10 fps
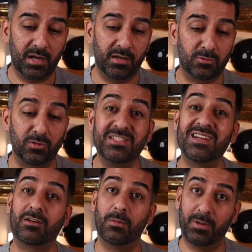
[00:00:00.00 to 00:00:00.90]
So
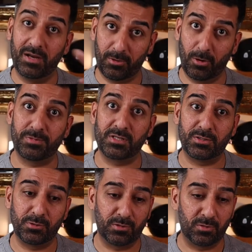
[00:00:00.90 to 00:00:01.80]
these are completely
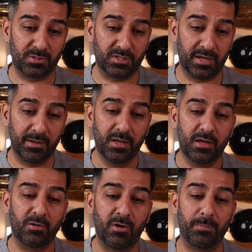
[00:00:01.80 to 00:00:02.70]
opposite to those
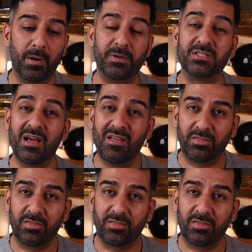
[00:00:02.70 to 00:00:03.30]
grip puppies.